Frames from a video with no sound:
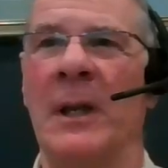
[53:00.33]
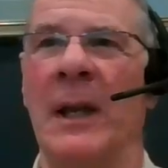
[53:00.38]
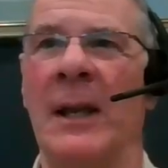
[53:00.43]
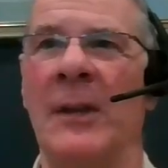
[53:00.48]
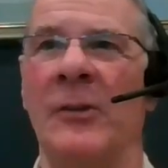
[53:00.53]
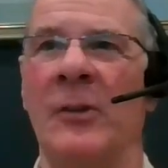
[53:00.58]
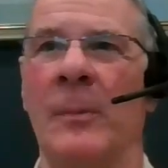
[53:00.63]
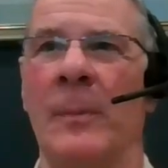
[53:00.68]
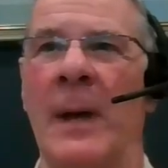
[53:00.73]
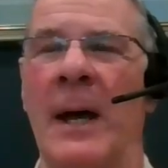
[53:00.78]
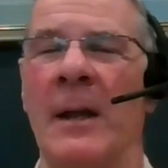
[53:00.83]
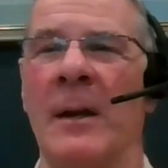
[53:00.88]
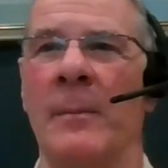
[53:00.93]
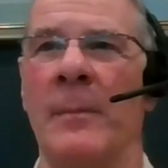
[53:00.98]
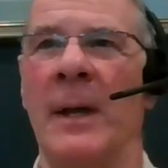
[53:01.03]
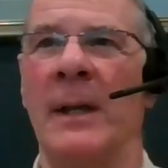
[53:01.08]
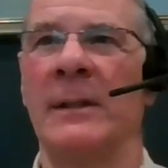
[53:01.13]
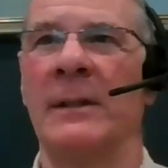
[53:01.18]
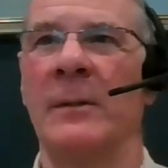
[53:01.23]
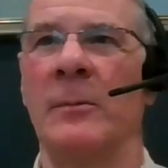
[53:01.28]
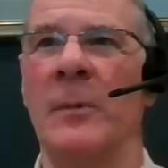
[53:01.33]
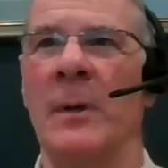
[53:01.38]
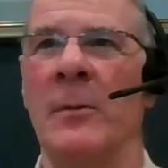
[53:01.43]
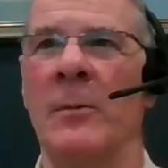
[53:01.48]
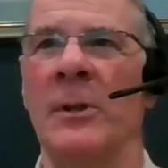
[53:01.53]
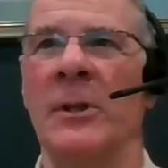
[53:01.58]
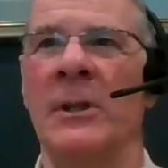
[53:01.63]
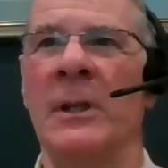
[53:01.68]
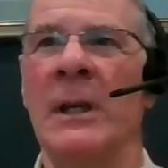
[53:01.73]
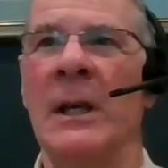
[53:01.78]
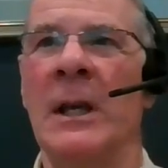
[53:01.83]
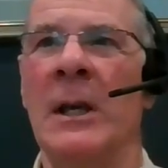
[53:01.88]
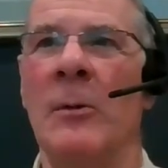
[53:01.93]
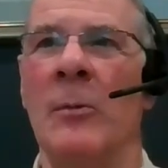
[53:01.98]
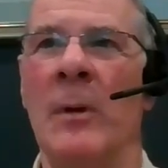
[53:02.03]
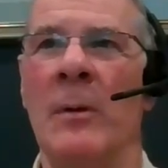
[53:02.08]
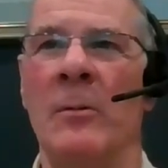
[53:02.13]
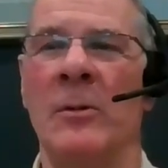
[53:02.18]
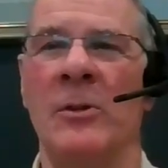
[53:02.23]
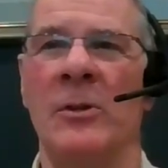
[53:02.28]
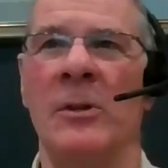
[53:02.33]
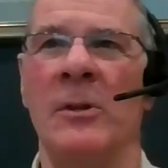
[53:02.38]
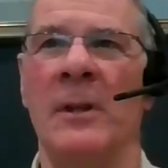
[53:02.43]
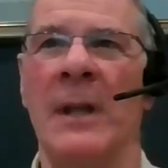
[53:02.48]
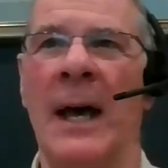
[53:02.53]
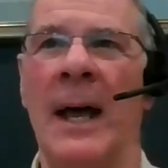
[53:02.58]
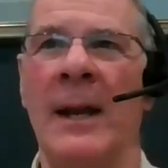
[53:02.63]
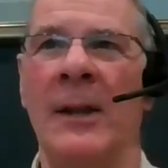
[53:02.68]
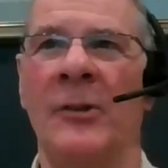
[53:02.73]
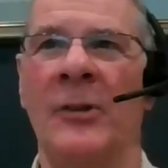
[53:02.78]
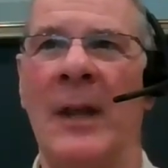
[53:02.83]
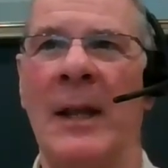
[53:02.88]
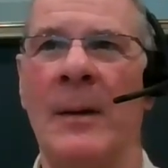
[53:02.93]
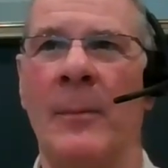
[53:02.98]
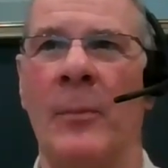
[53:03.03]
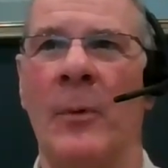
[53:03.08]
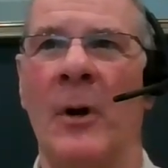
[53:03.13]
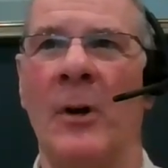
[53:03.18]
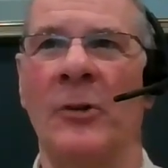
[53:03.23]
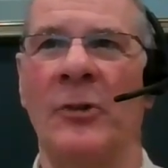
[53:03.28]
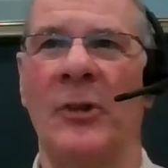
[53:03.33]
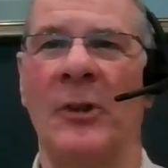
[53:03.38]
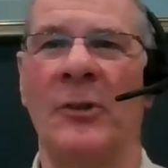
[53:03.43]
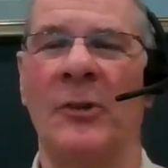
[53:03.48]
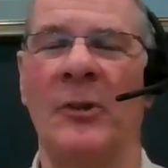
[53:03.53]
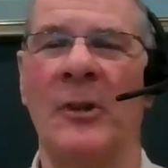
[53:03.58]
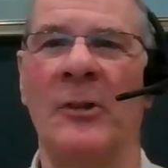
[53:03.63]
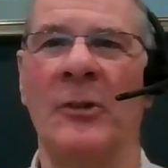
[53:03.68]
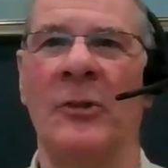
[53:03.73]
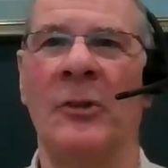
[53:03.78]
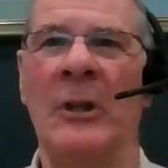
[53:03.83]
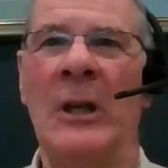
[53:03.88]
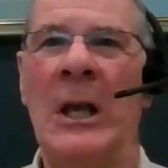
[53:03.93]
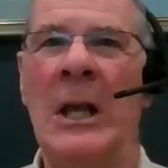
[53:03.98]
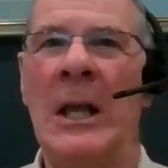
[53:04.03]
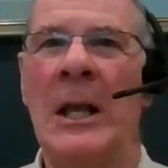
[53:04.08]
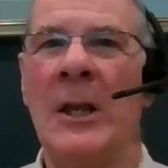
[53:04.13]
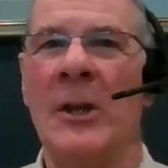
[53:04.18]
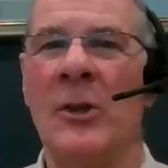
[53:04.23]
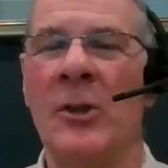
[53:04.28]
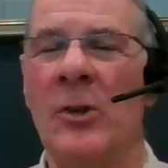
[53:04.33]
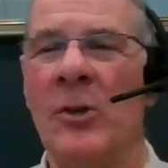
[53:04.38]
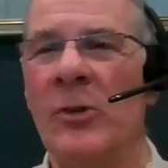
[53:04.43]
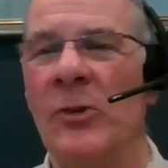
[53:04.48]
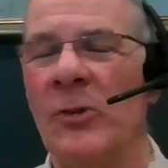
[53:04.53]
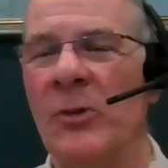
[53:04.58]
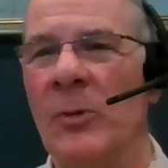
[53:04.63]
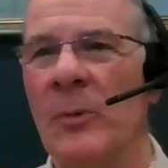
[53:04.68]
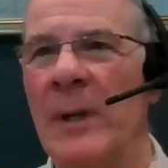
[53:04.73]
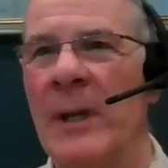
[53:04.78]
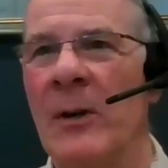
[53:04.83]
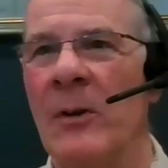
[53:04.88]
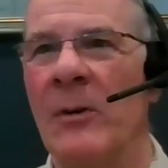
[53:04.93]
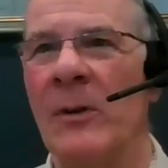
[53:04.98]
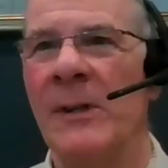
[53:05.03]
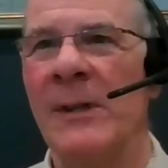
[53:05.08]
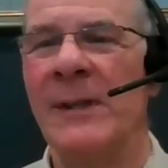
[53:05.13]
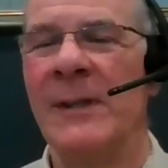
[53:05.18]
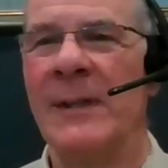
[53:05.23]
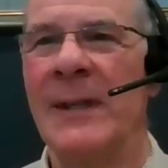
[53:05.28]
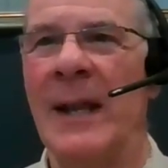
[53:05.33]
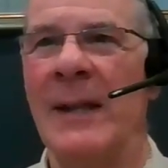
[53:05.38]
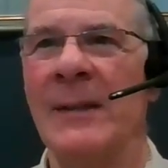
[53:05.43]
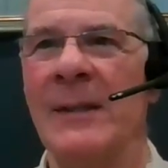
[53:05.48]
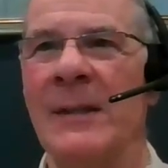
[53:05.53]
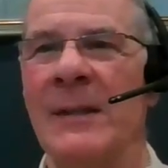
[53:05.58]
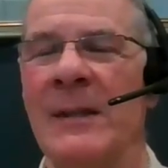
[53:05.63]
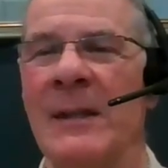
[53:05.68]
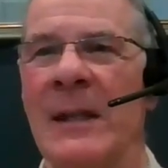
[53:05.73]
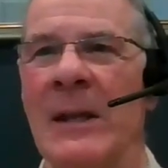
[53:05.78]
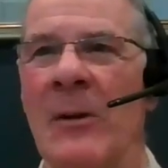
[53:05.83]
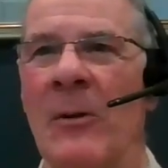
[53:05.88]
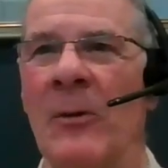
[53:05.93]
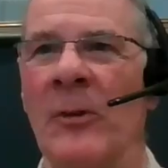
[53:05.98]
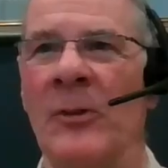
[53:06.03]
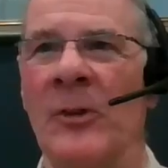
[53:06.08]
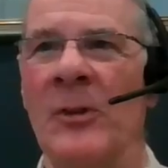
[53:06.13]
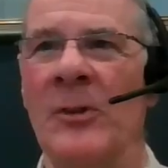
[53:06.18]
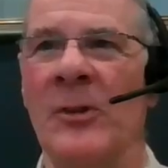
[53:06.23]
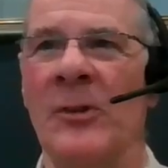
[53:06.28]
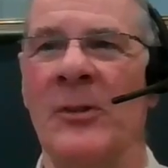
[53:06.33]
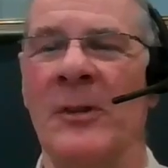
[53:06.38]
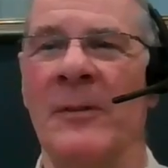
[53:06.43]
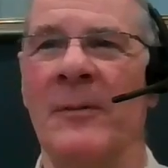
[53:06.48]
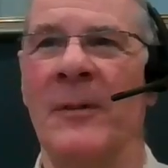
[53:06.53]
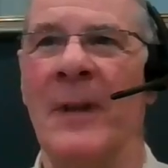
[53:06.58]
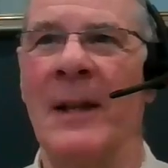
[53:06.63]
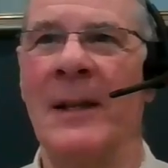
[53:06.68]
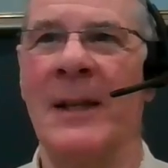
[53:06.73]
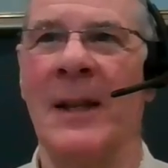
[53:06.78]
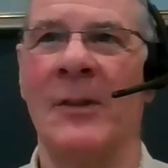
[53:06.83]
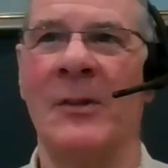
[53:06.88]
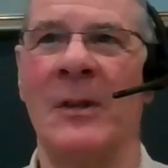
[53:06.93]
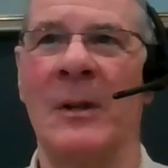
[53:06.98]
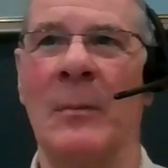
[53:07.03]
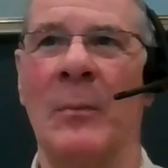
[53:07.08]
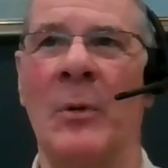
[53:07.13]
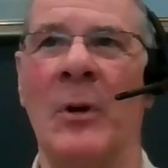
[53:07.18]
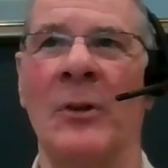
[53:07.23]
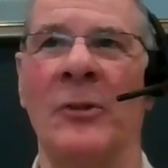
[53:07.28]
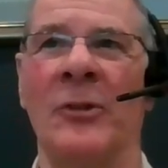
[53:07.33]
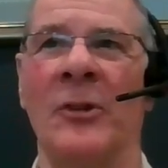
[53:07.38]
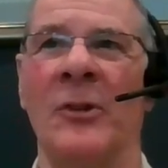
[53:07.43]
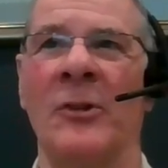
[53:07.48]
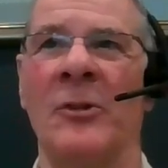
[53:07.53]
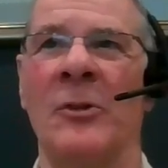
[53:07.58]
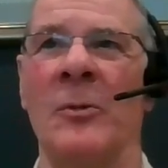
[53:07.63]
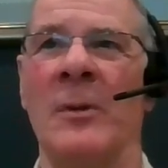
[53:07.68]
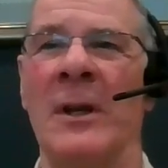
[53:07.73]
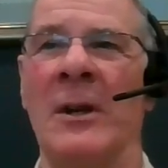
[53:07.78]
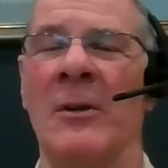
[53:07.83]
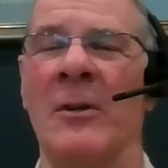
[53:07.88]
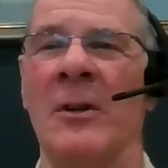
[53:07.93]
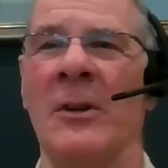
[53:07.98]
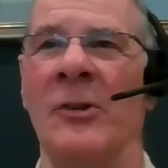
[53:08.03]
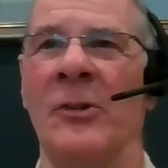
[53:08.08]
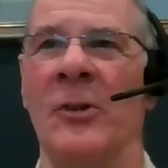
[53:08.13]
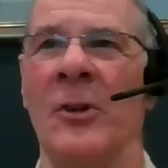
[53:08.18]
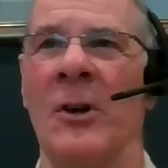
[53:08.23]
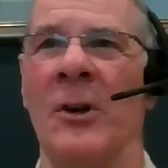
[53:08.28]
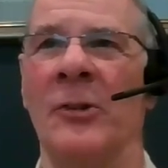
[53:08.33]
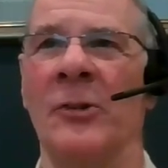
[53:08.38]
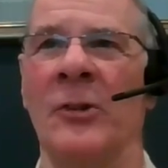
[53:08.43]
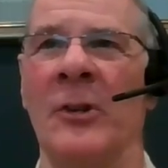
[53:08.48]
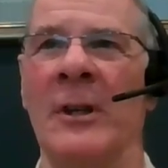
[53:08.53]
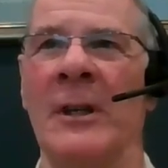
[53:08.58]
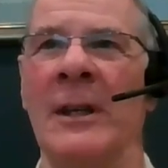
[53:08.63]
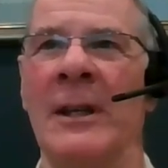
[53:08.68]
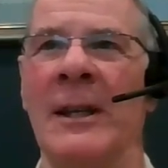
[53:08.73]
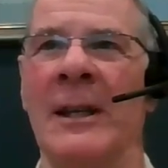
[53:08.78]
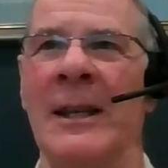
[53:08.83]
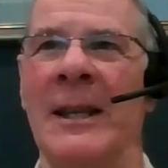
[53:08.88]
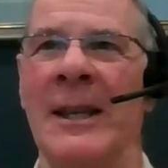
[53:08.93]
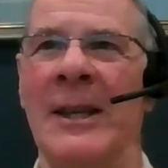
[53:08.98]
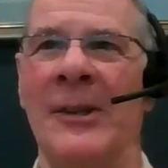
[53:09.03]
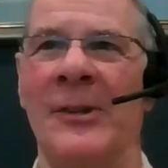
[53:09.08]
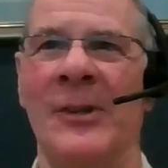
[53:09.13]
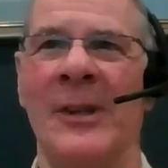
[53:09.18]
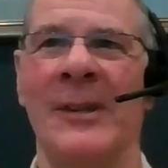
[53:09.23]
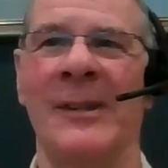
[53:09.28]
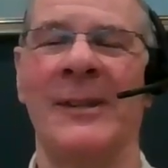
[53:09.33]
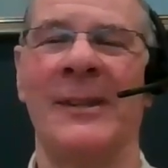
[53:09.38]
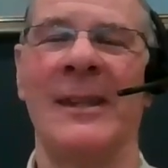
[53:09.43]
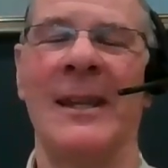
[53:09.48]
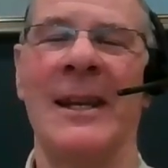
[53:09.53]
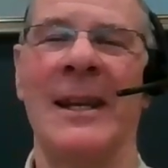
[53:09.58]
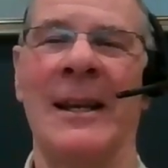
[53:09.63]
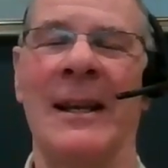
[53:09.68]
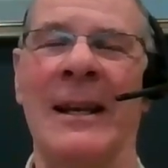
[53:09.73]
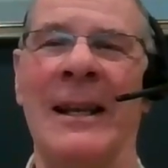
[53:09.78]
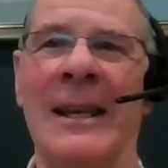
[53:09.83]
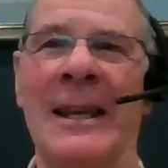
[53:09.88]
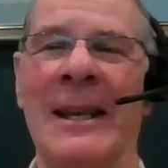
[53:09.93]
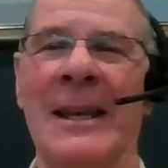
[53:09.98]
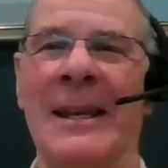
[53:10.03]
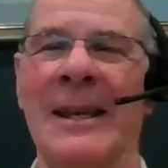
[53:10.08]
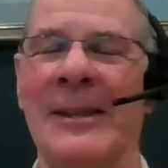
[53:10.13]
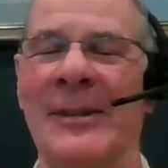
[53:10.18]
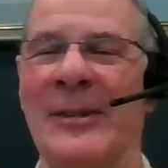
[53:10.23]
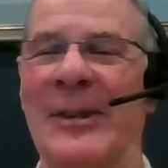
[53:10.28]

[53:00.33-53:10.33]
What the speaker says: with laser powder bed that we would do that. Is that a process that's used to increase density, or is it just a fantastic process to increase cost? He says cynically.